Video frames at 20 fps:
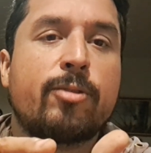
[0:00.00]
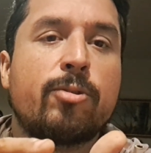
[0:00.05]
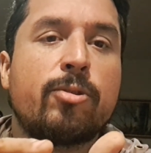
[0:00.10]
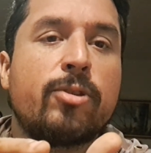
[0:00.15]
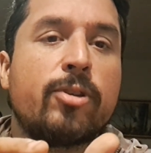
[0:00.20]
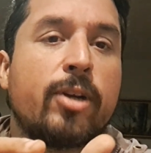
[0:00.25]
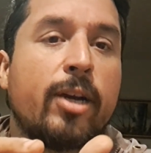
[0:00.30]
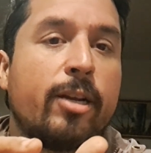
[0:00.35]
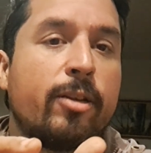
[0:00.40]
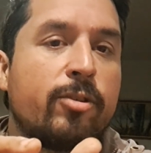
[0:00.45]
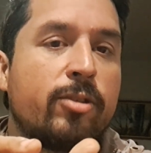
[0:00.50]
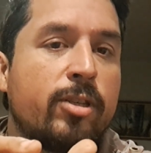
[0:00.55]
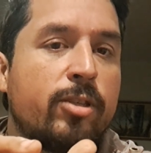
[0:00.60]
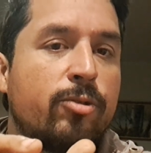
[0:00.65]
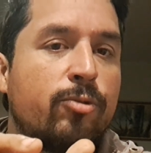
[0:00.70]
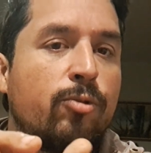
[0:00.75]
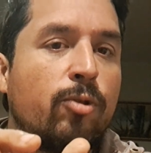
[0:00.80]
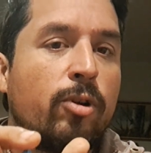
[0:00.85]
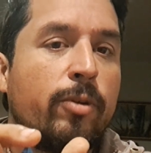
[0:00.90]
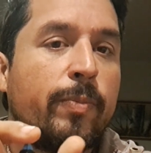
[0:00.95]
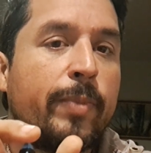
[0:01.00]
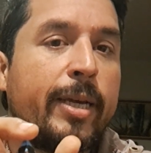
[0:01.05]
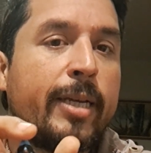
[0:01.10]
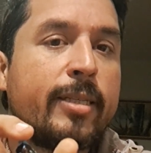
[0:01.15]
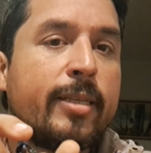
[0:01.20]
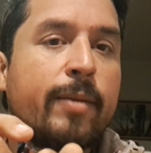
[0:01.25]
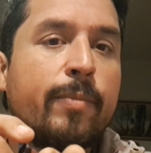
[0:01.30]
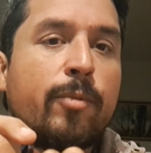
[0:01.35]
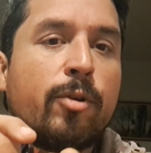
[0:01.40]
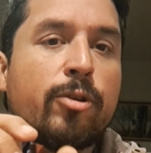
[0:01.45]
tool you can use is to
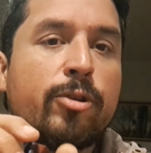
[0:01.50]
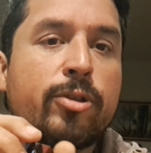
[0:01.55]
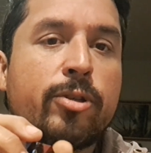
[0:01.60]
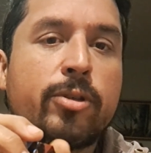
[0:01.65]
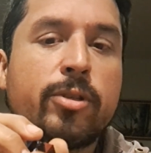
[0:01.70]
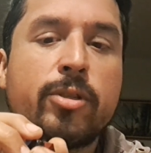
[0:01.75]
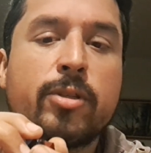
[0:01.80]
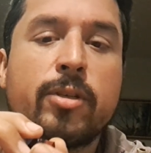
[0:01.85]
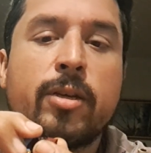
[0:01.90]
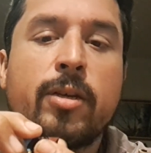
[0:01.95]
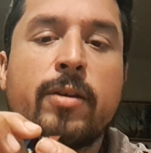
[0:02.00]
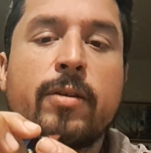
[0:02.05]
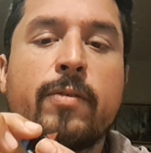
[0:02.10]
unmix emotions.